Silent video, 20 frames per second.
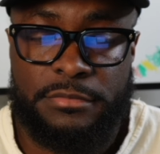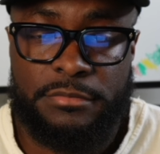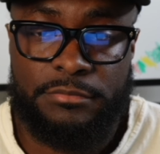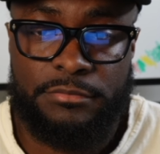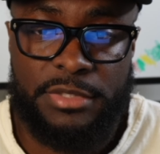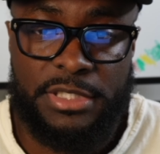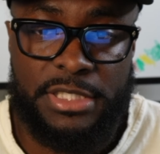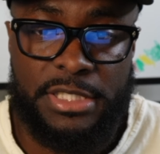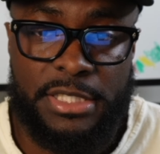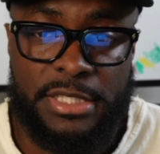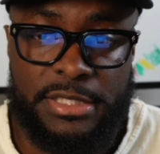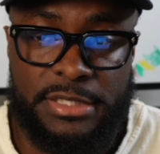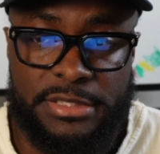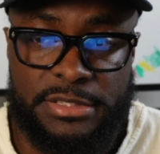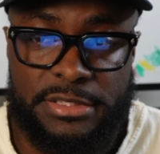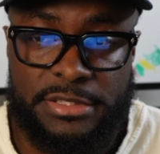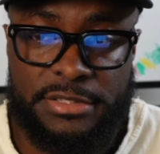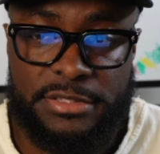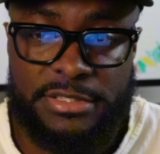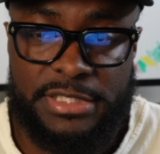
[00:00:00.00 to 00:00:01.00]

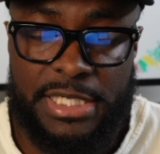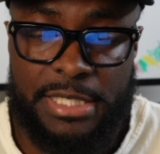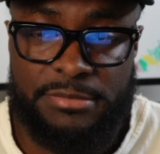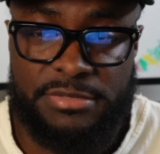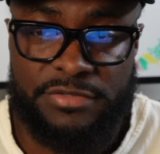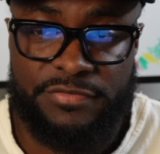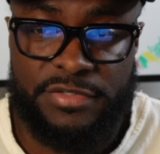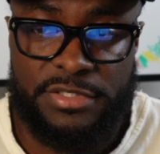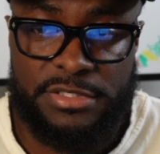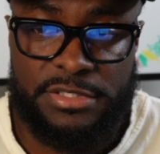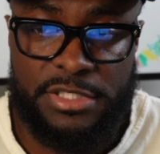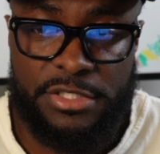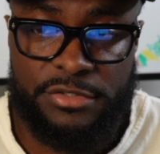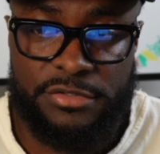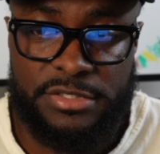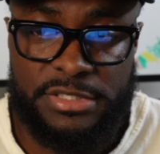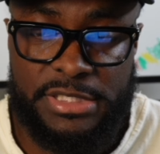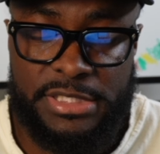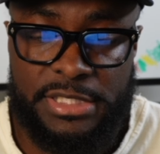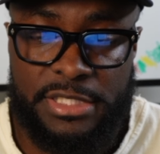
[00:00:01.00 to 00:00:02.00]
because times of
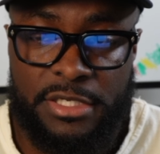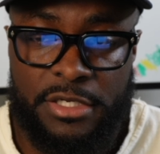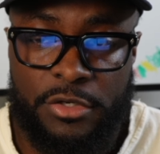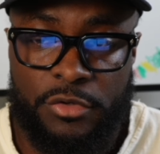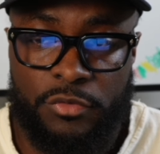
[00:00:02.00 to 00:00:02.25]
uncertainty,